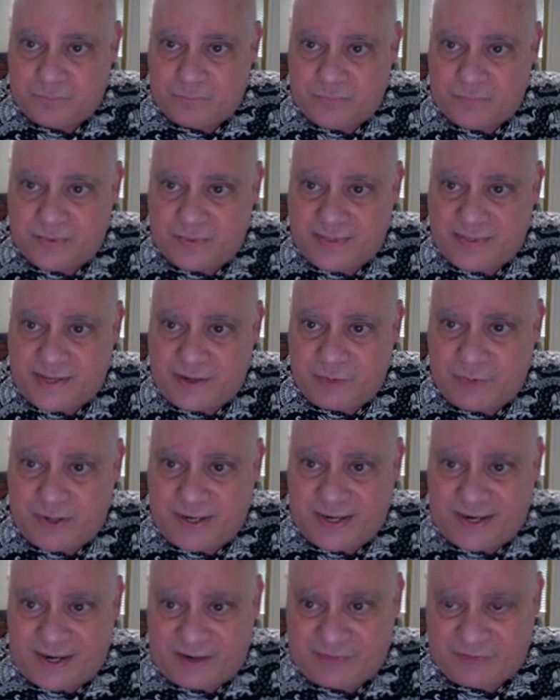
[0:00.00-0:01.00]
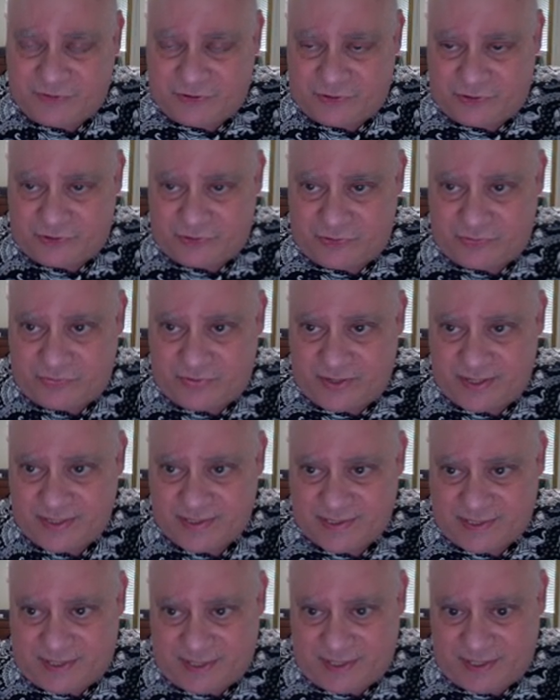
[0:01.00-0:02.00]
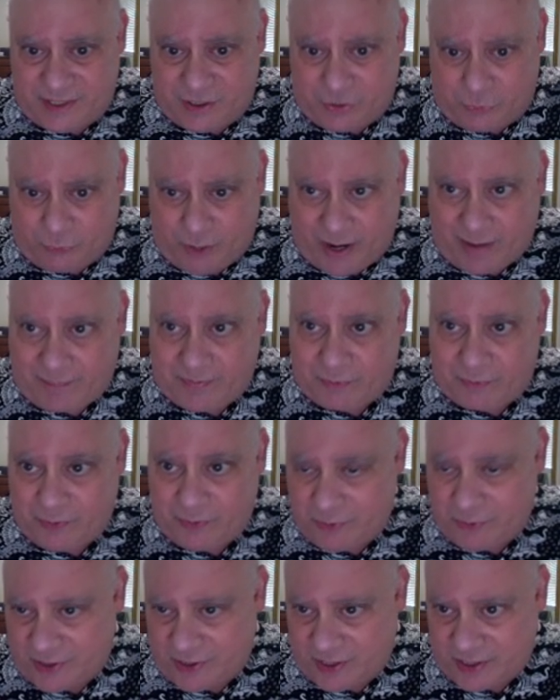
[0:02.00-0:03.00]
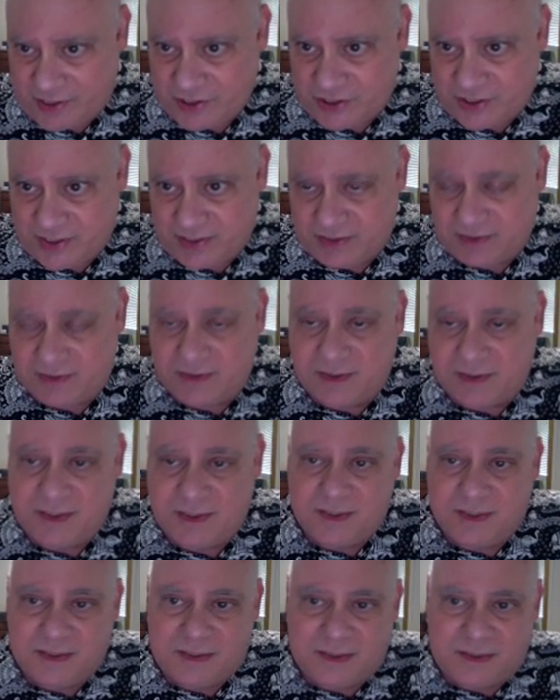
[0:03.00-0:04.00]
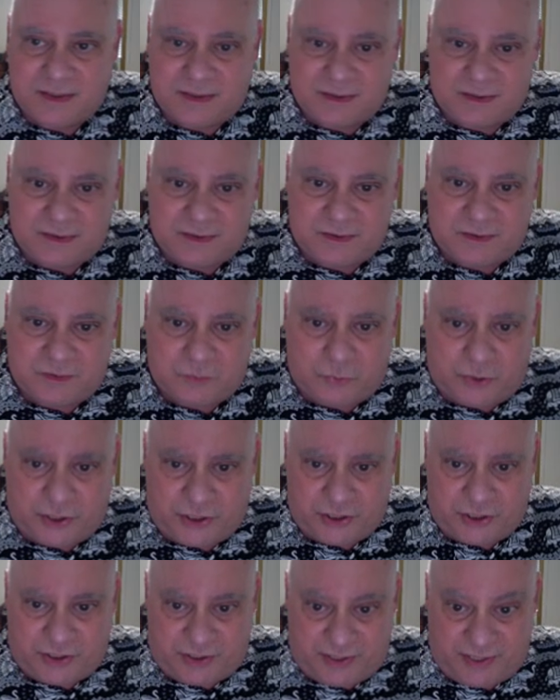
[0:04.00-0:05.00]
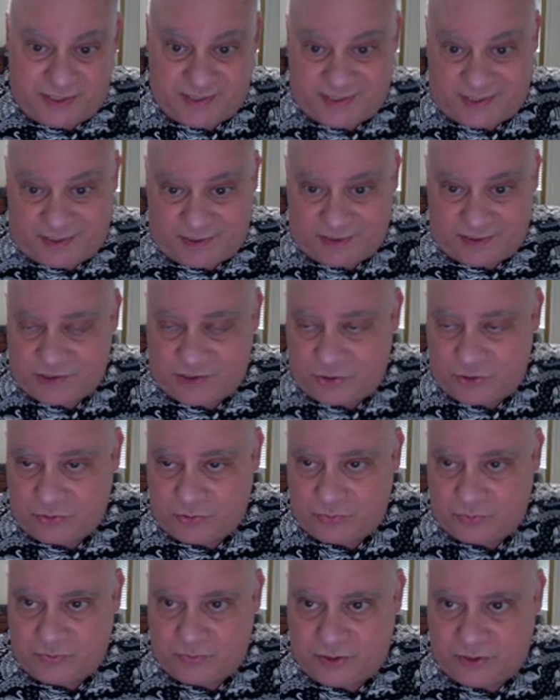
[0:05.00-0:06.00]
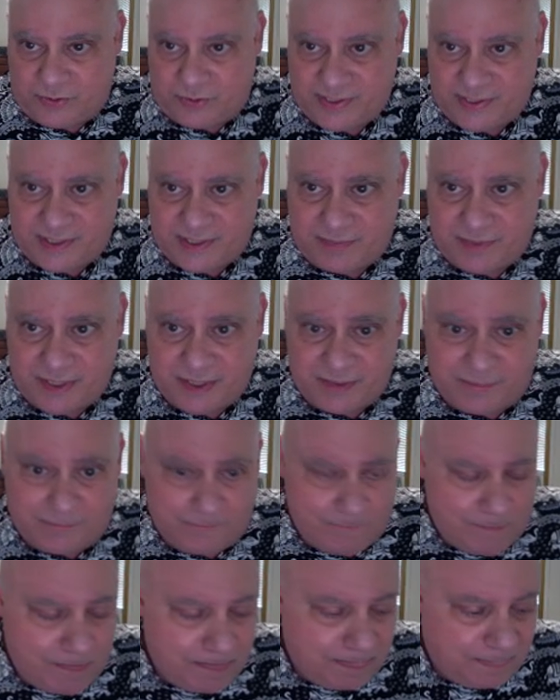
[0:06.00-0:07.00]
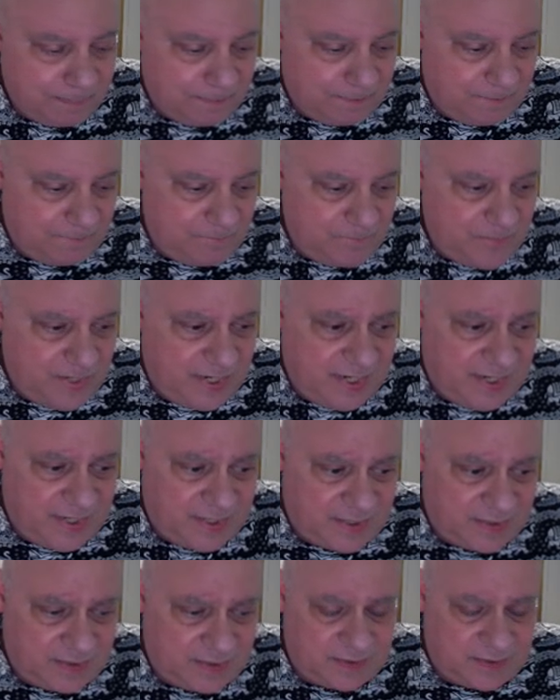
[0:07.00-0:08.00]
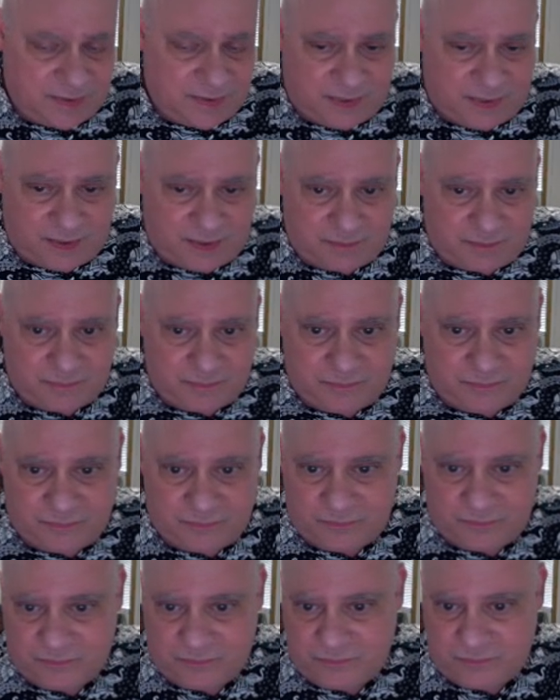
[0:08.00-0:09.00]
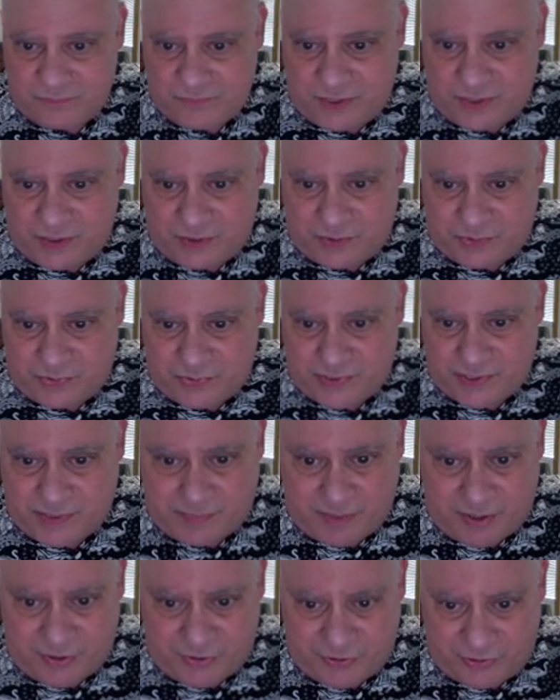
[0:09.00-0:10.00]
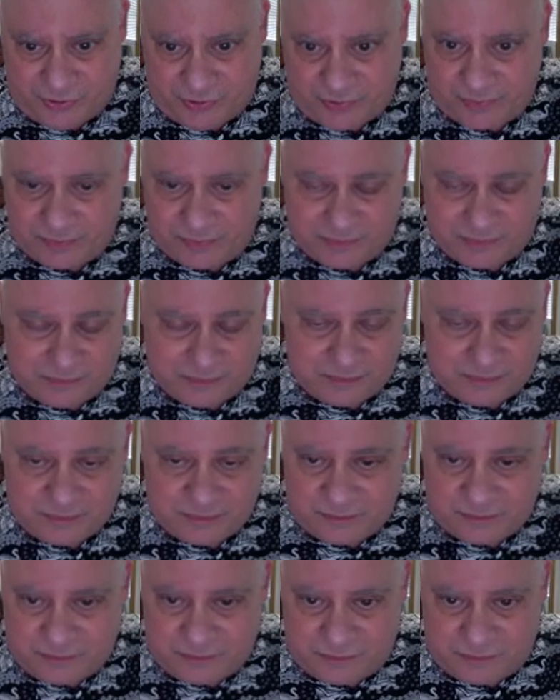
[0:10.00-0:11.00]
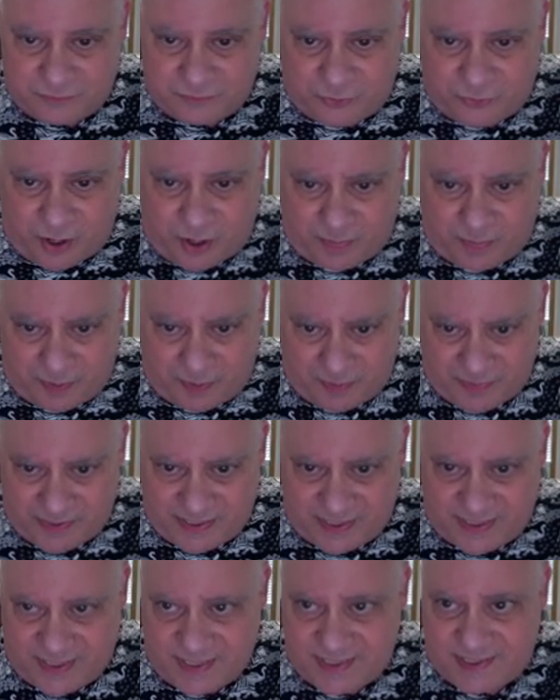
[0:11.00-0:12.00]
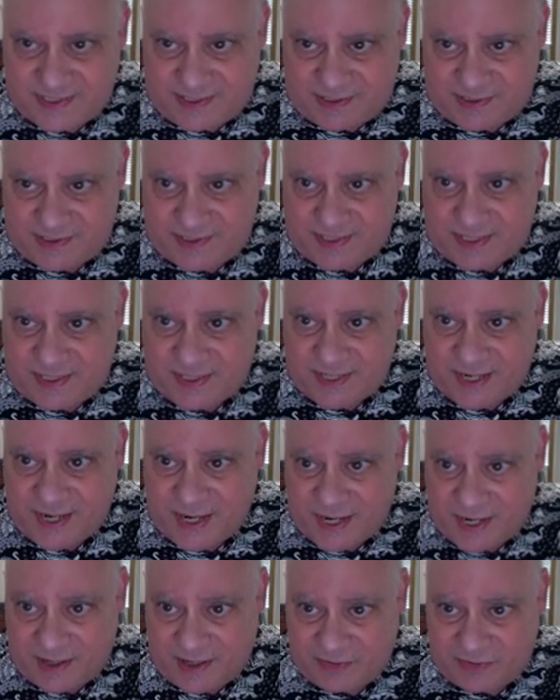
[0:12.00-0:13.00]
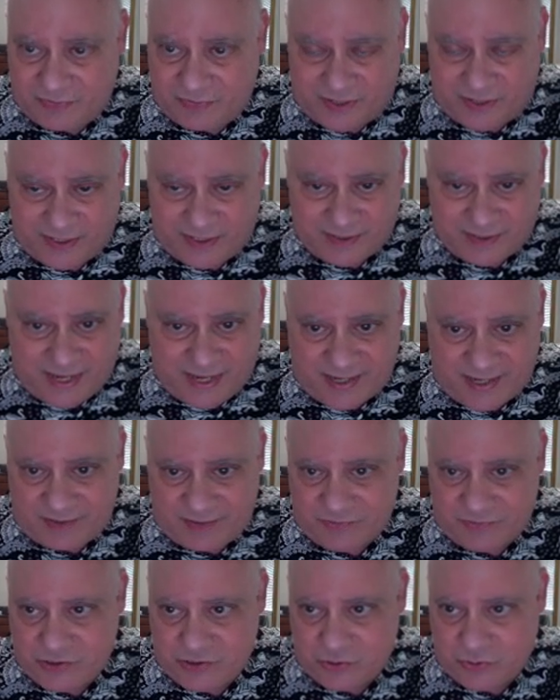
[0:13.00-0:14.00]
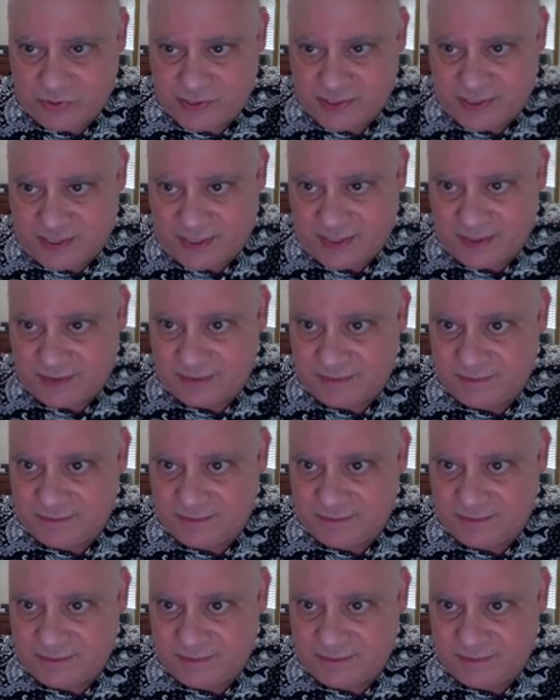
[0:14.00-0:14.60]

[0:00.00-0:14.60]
They went after things like rapid reproduction, which these cells do exhibit, and some other problems that these cells tend to have, like lack of suicide